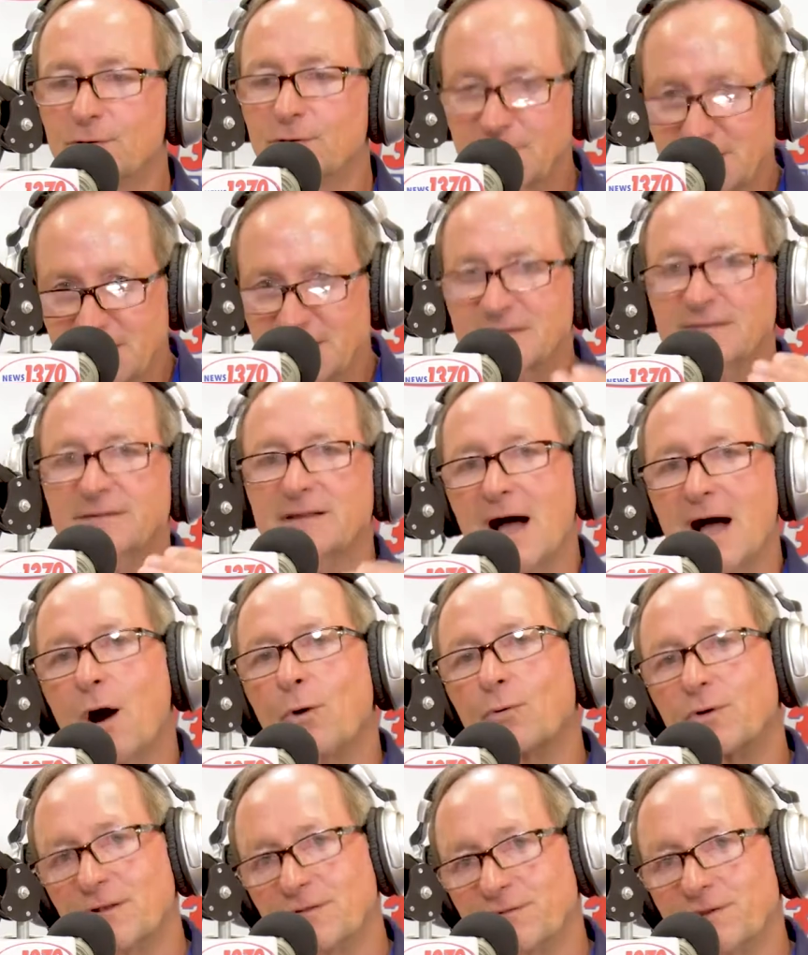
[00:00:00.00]

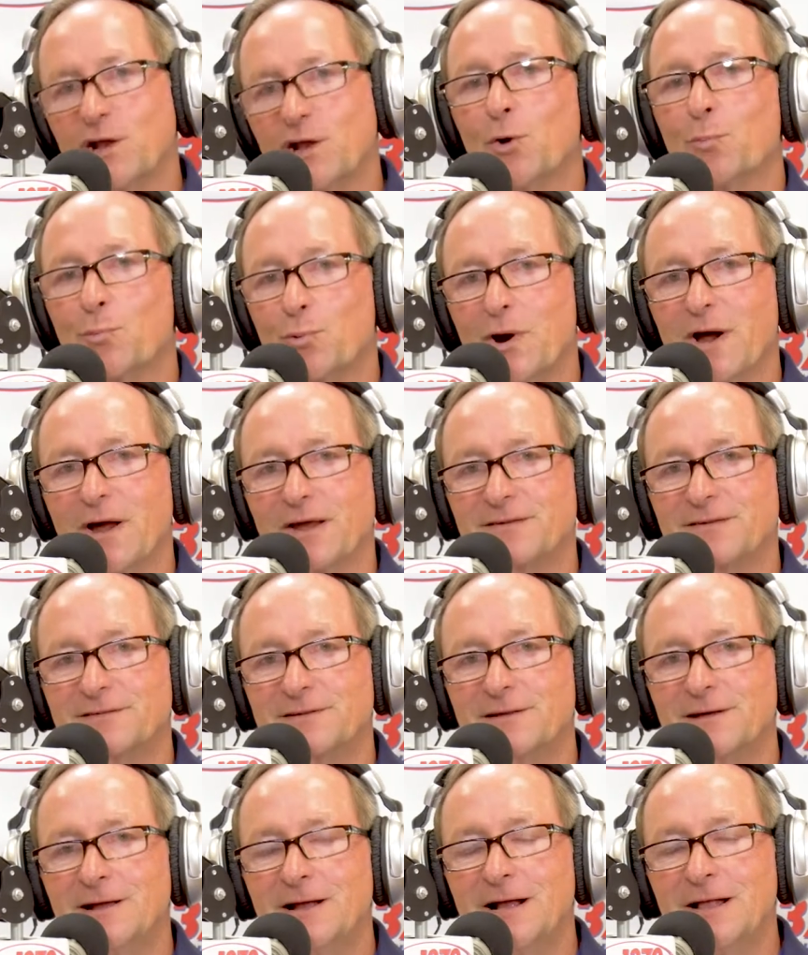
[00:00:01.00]
Discounted sale price.
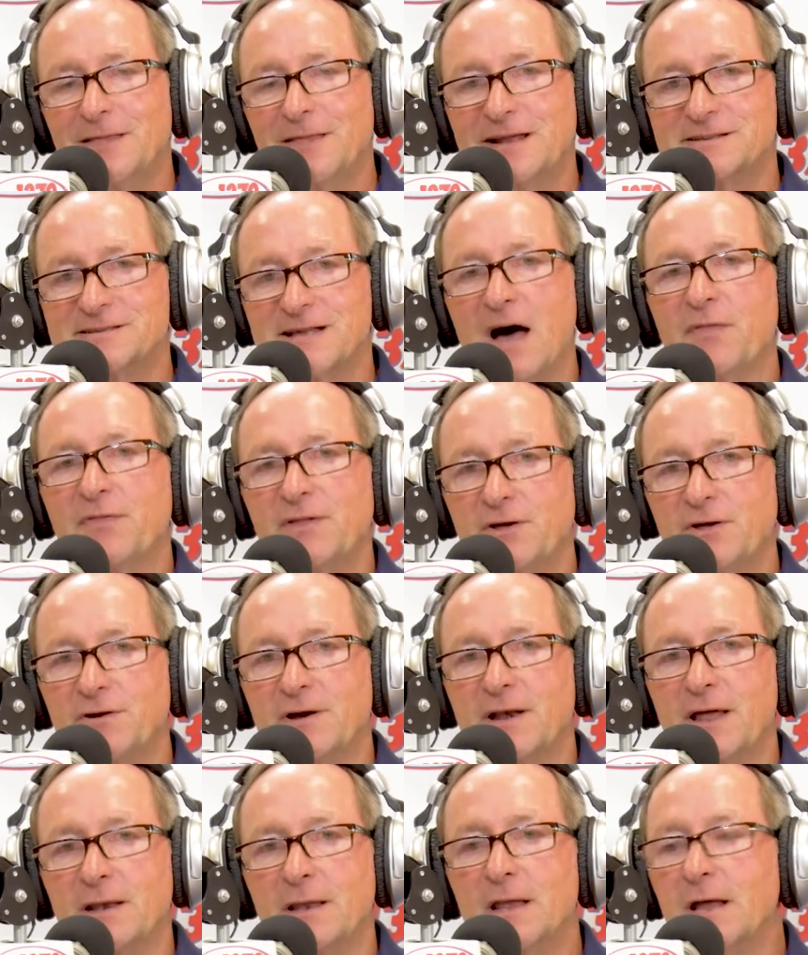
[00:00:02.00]
That's on the
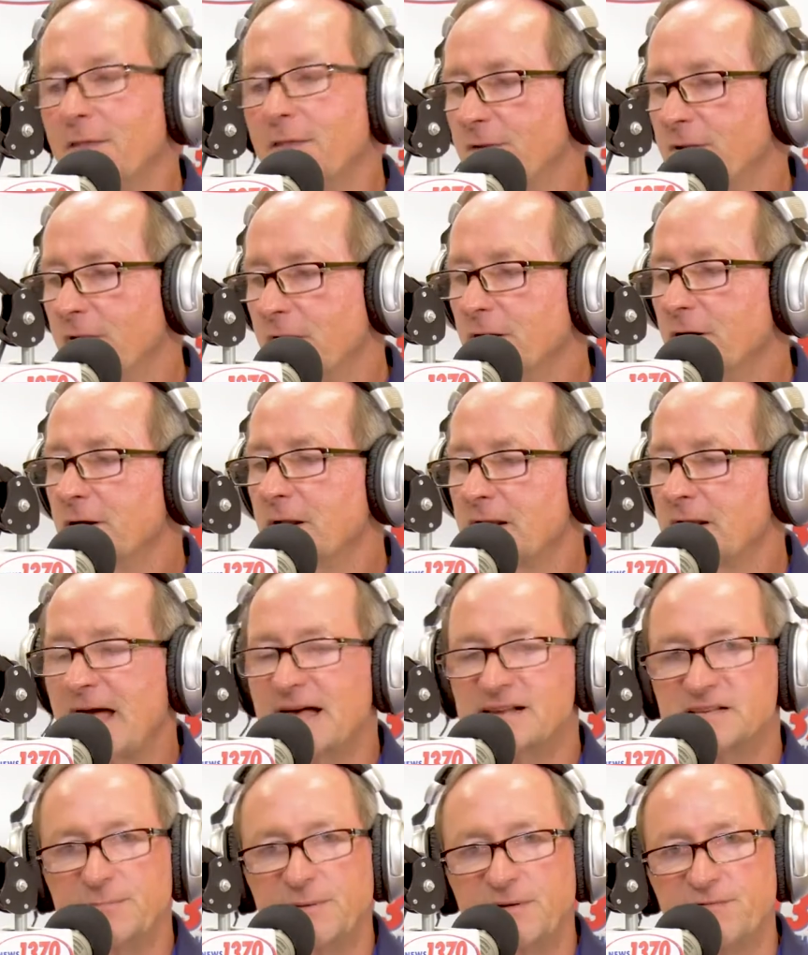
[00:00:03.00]
internet. The internet
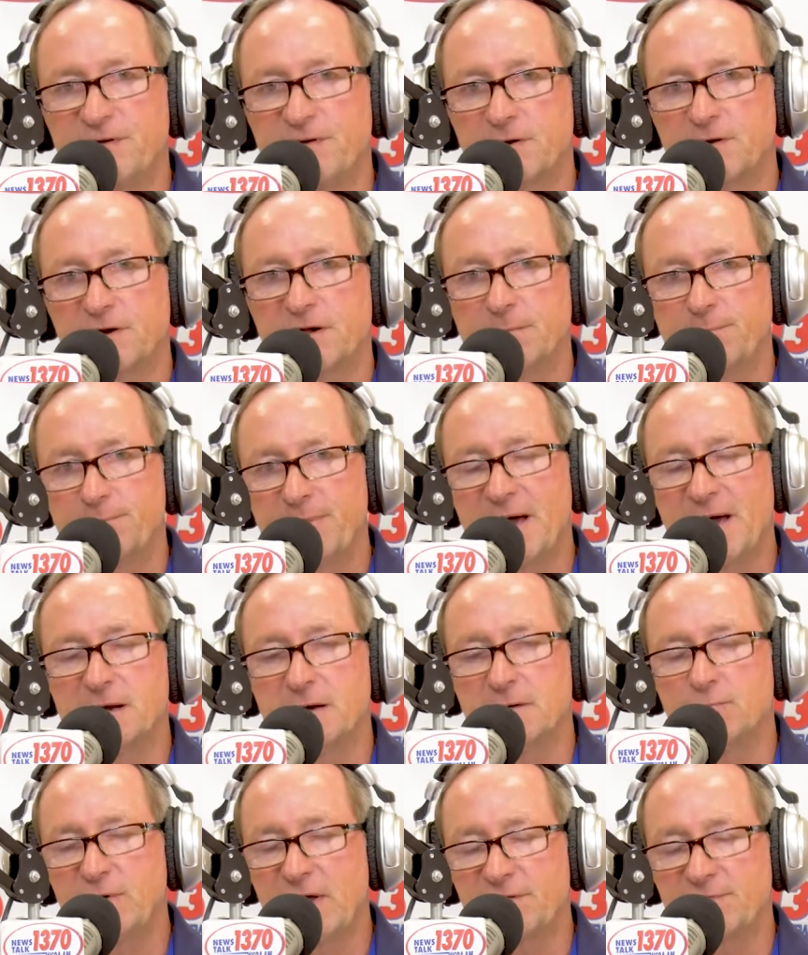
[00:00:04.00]
has to be very
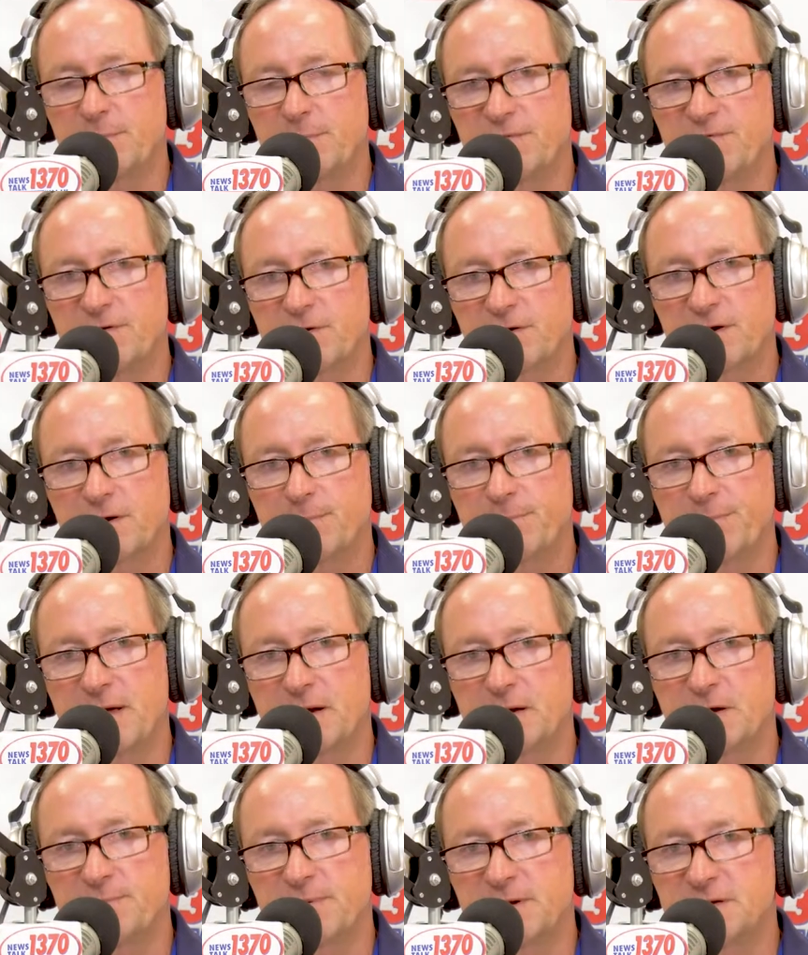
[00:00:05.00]
competitive. We have to be very
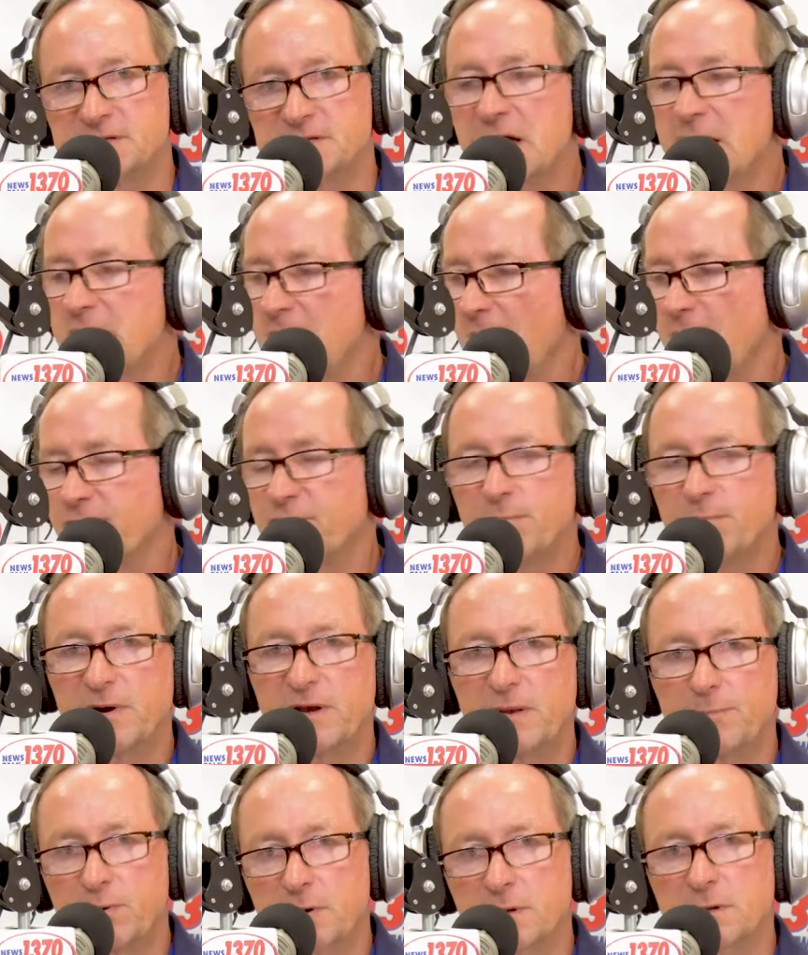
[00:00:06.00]
competitive because
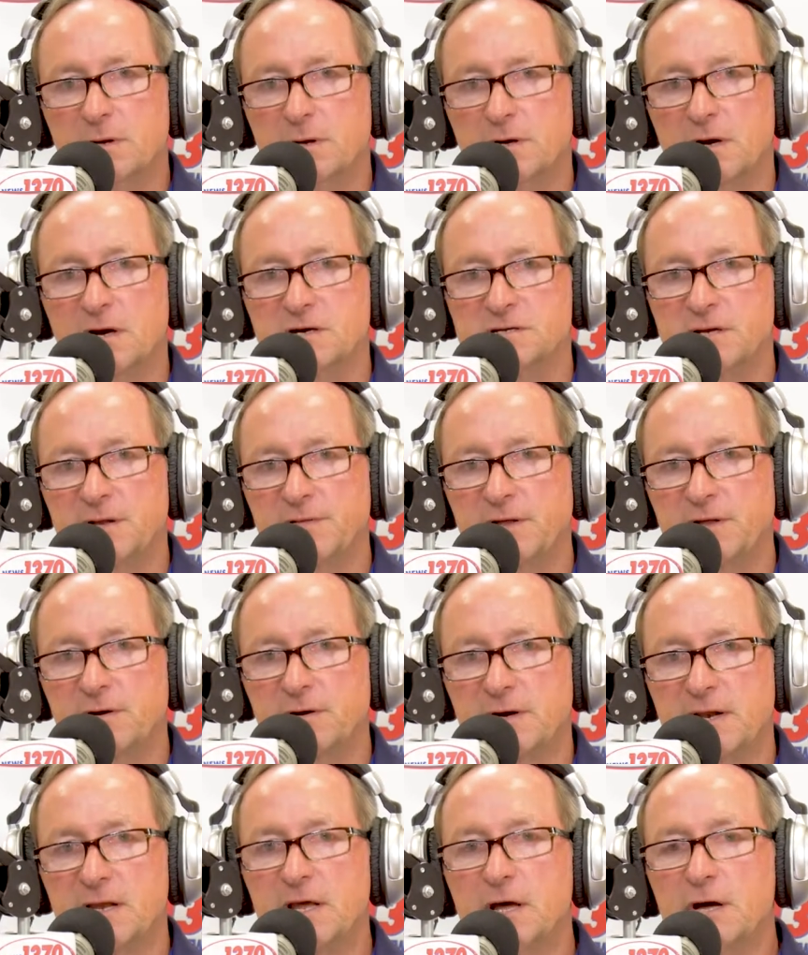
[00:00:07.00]
everybody puts their cars on the
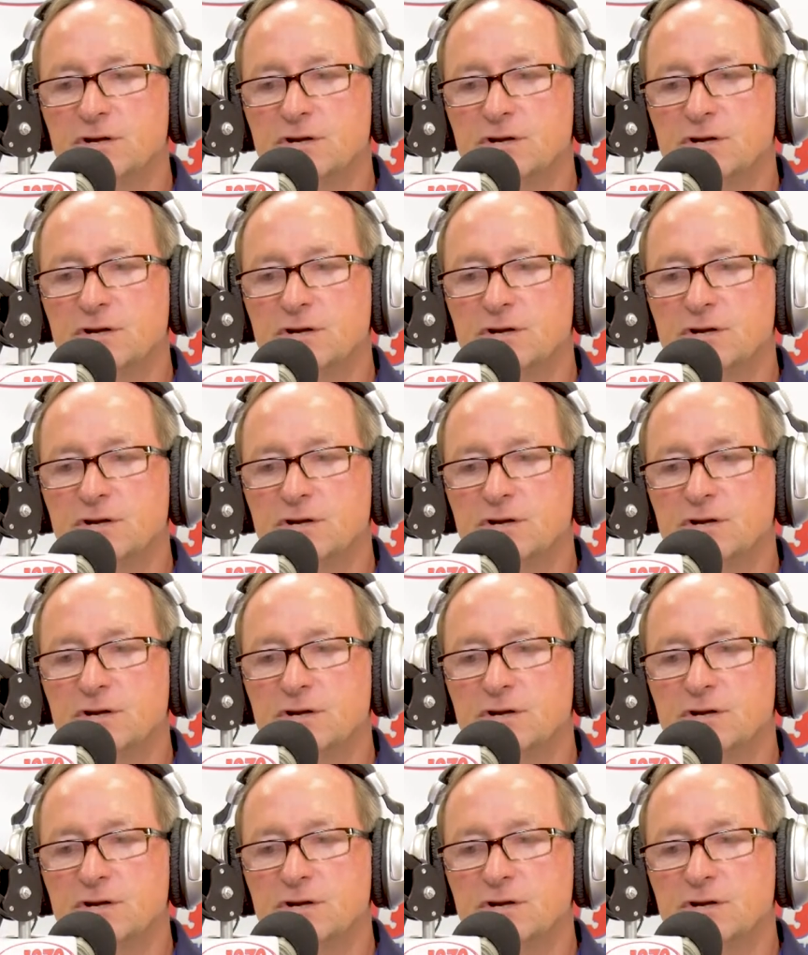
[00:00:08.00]
internet.